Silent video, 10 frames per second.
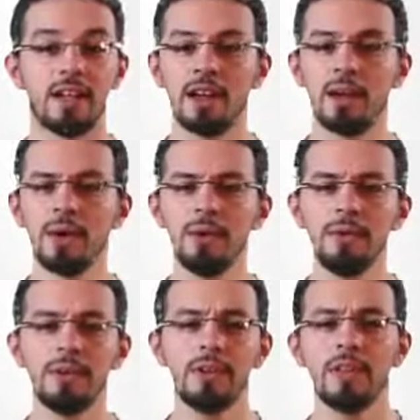Hello?
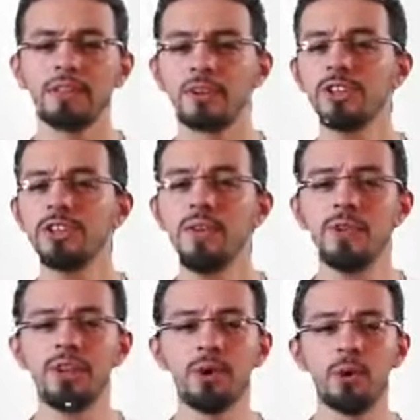The original
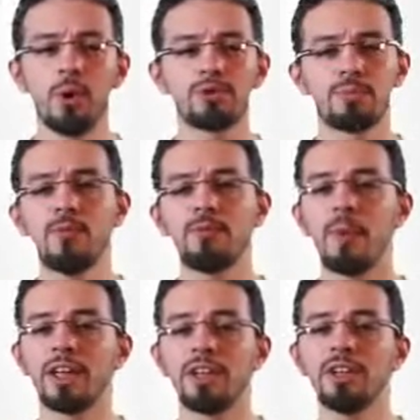video was removed
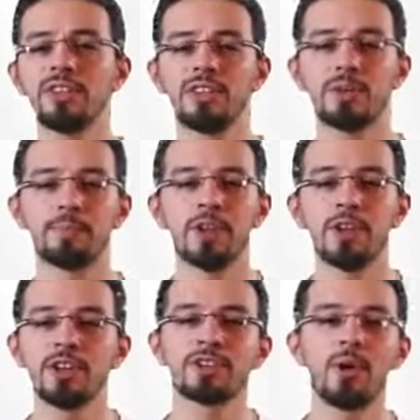by YouTube,
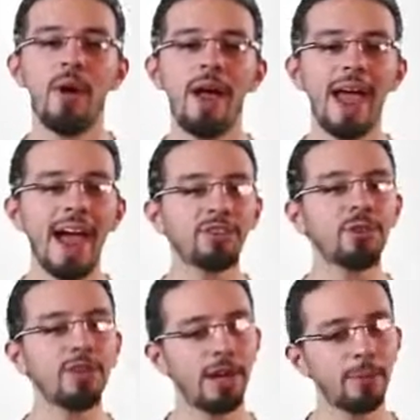so I had to
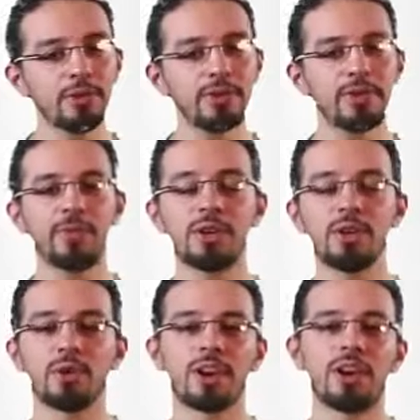re-upload the video
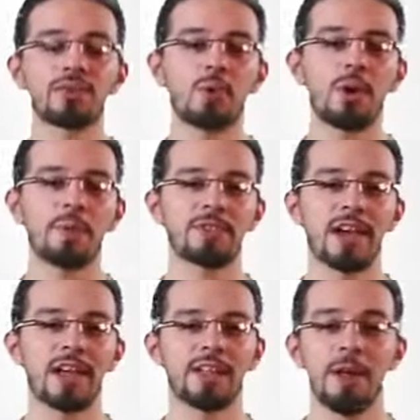on another website.